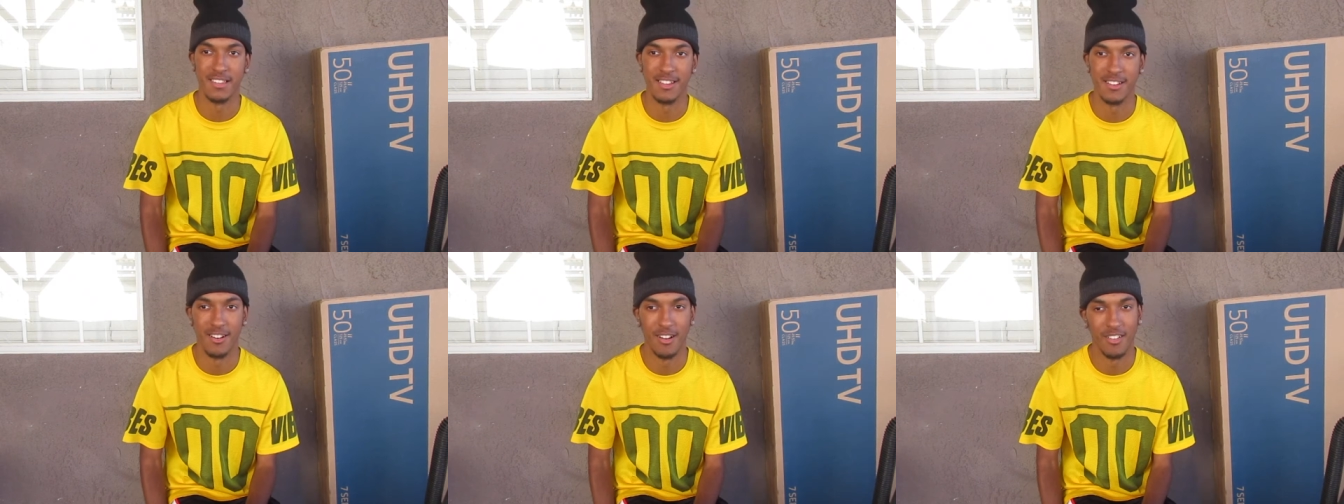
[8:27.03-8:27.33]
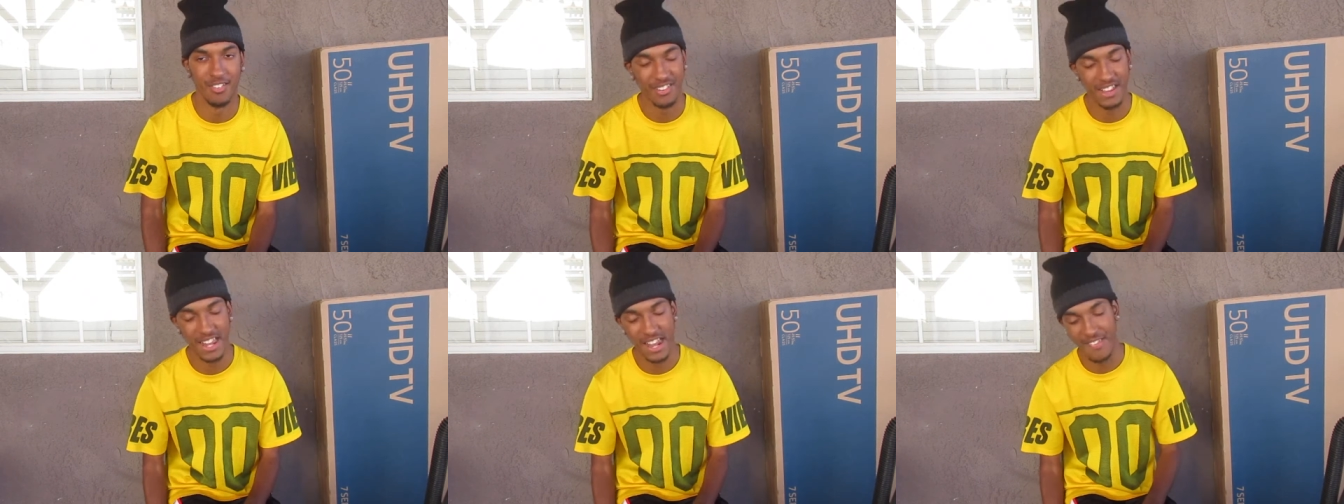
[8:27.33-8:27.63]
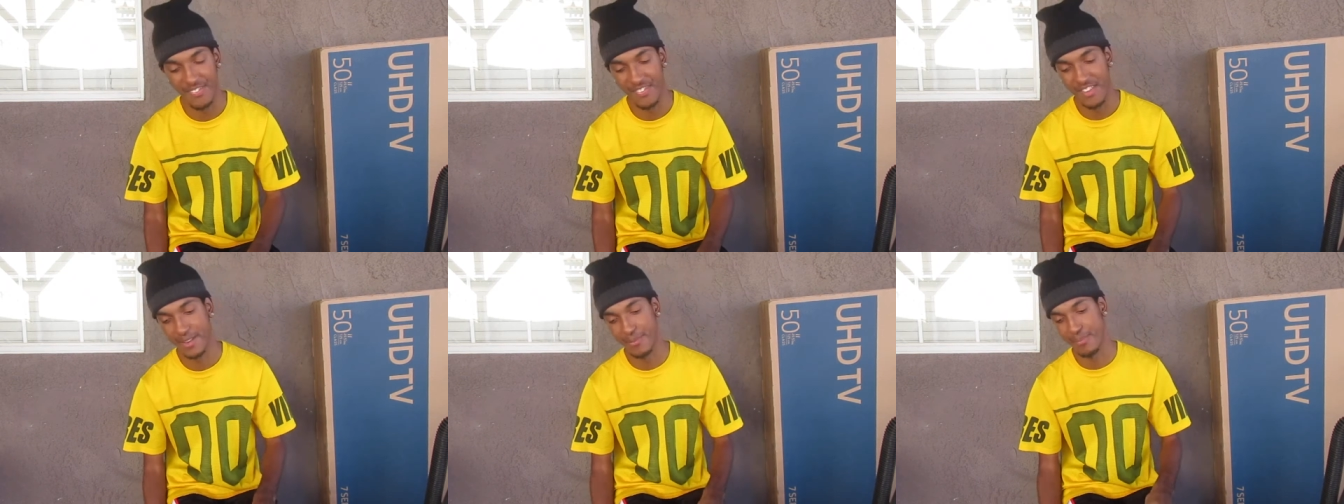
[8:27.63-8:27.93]
You know what I'm saying?
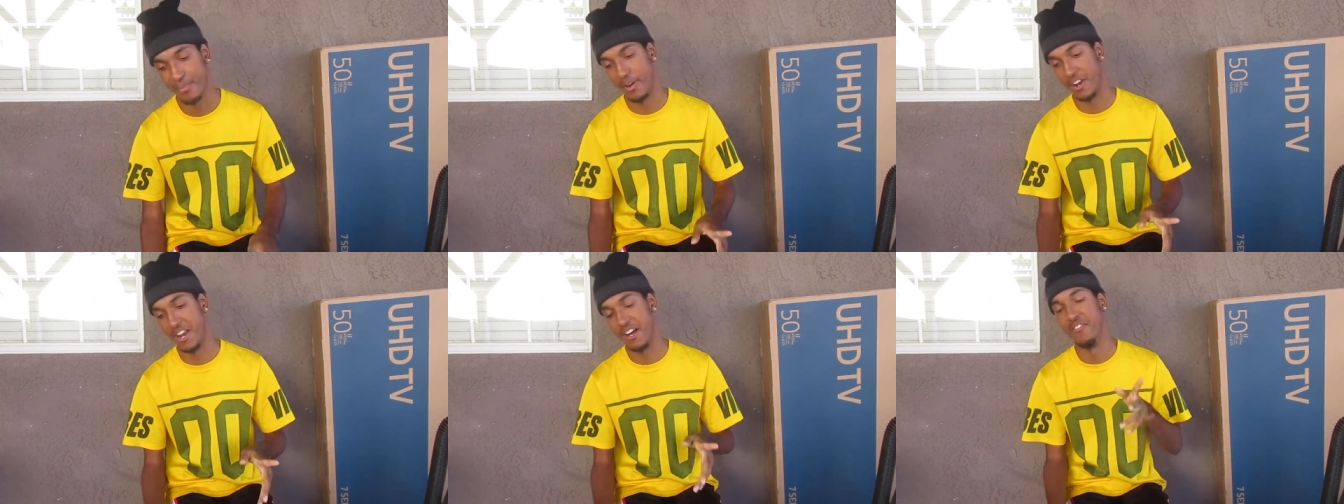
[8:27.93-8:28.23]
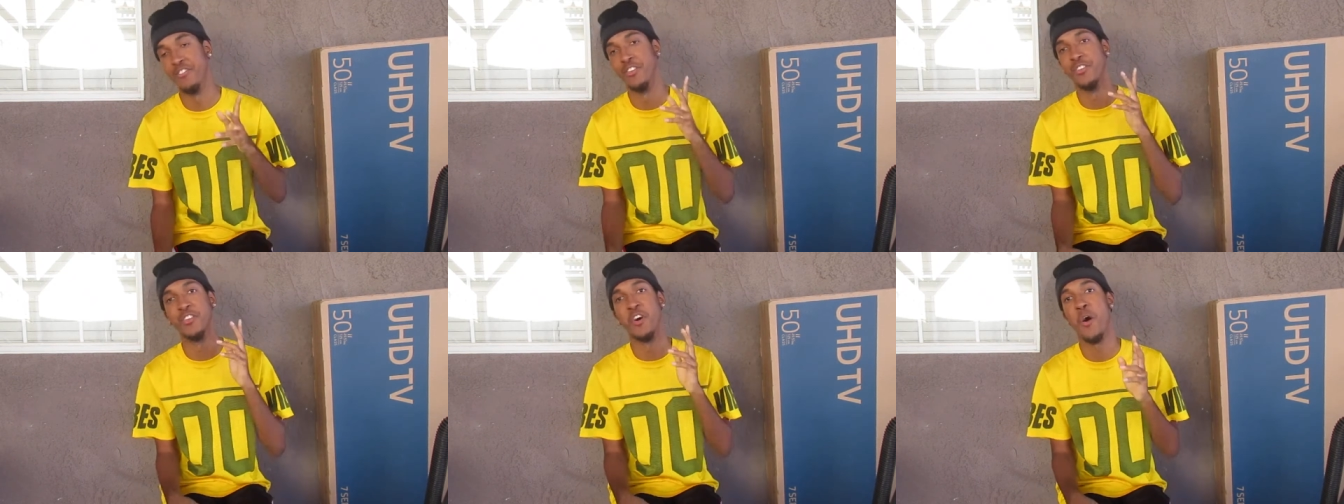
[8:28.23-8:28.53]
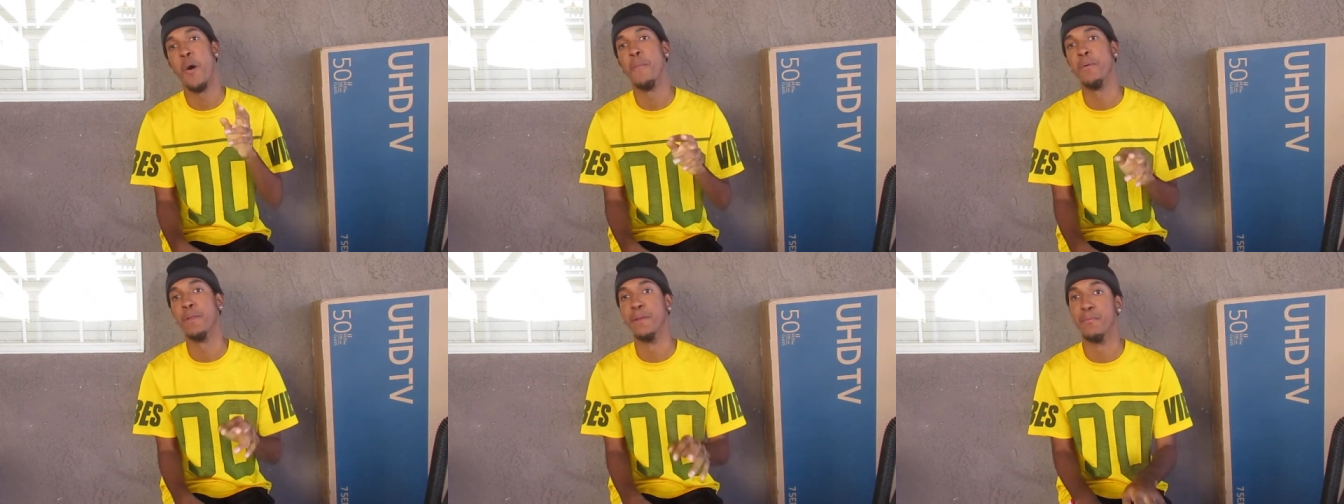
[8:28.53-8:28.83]
At this point, I'm just
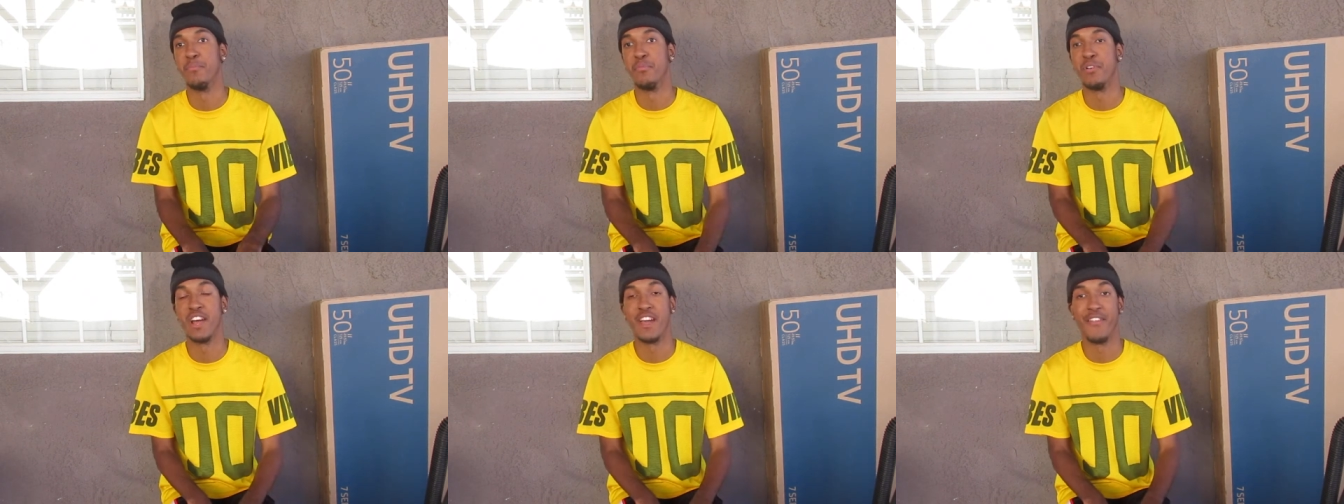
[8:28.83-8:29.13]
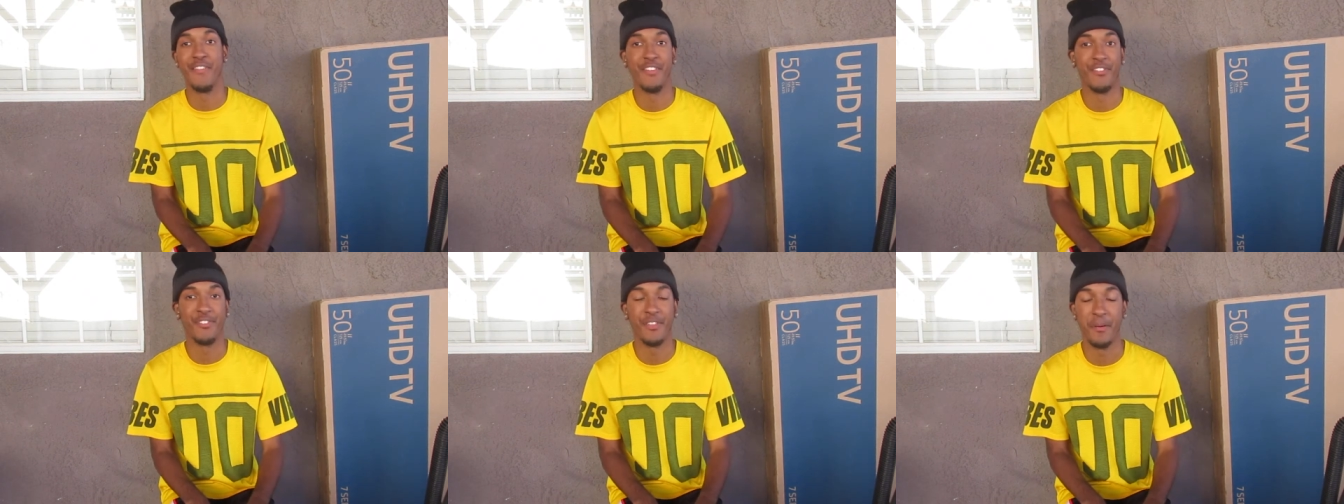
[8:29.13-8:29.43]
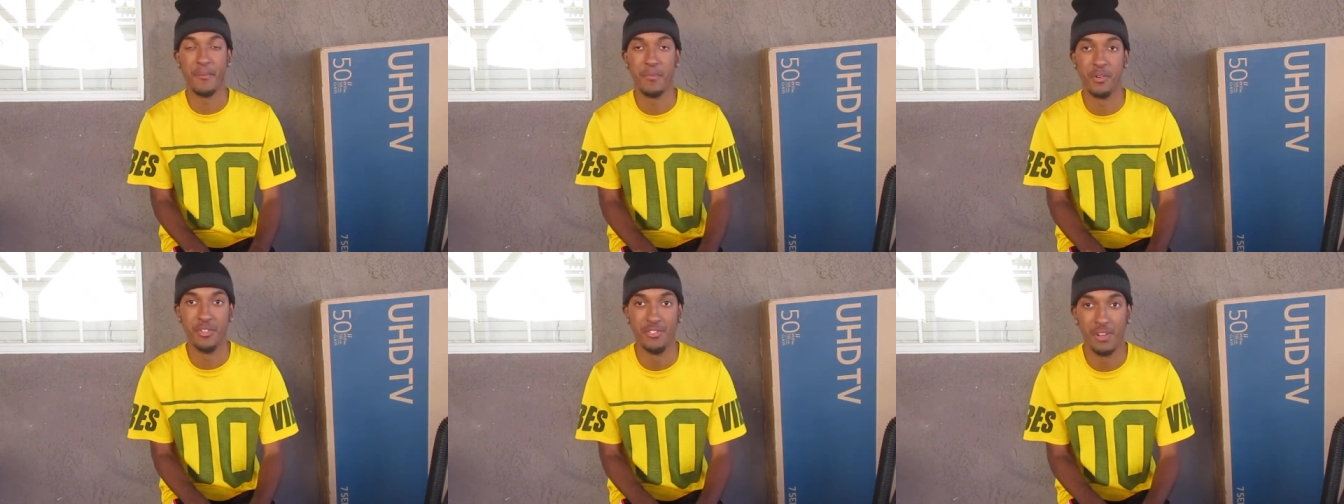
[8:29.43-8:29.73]
hoping and praying that
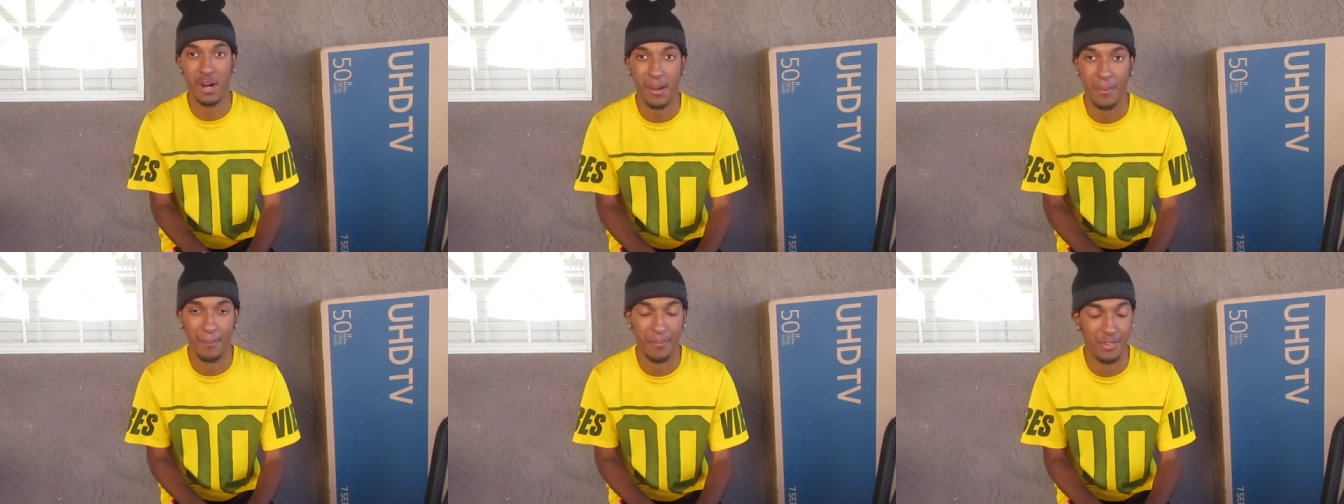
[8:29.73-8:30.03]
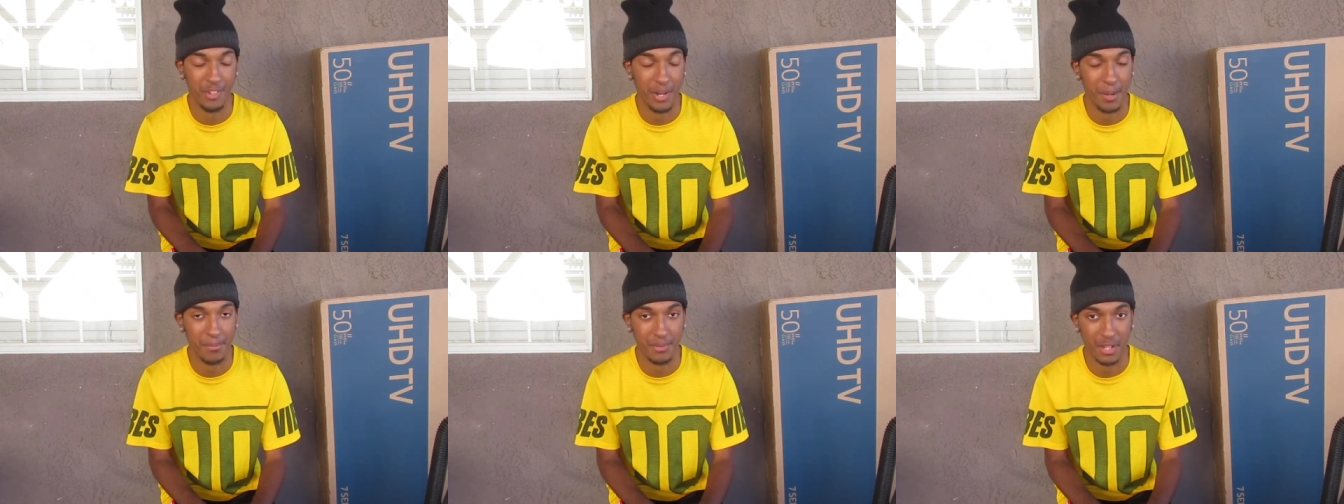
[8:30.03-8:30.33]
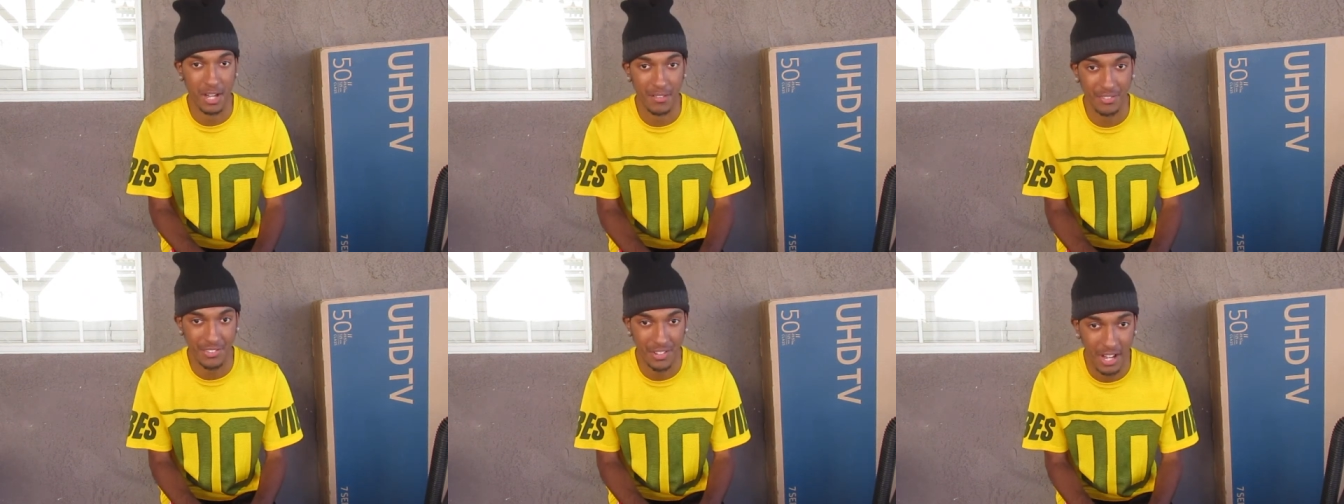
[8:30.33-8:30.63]
someone jump, jumped
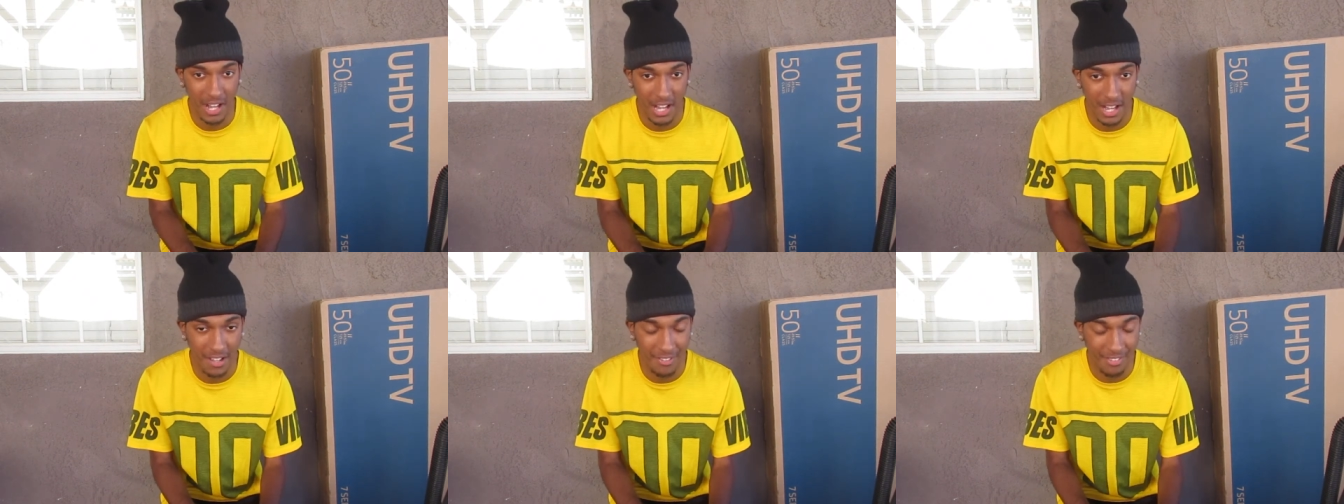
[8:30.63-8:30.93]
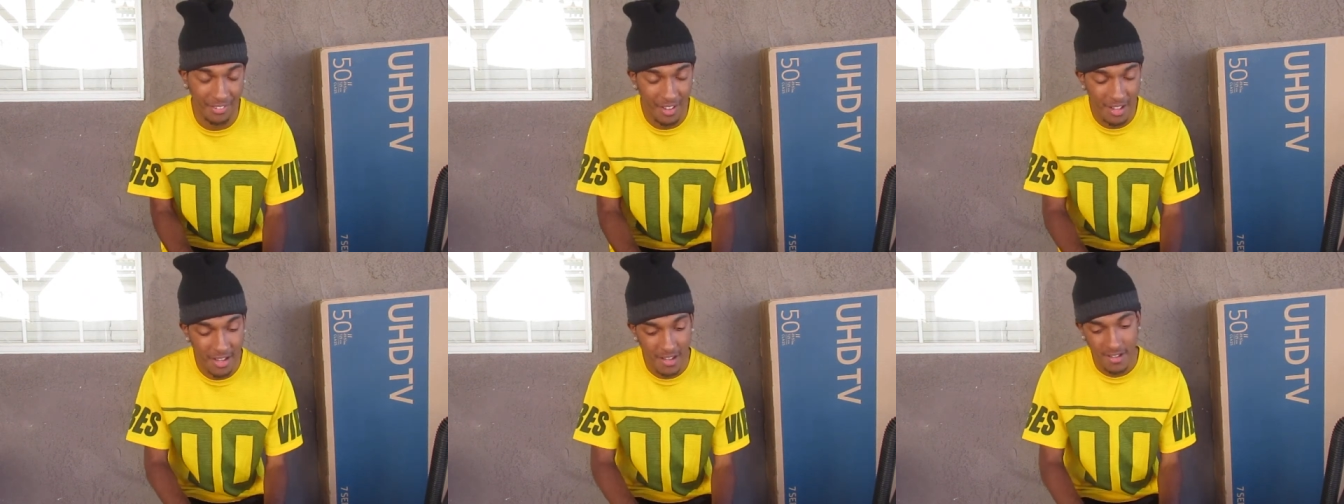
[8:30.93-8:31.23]
off sides.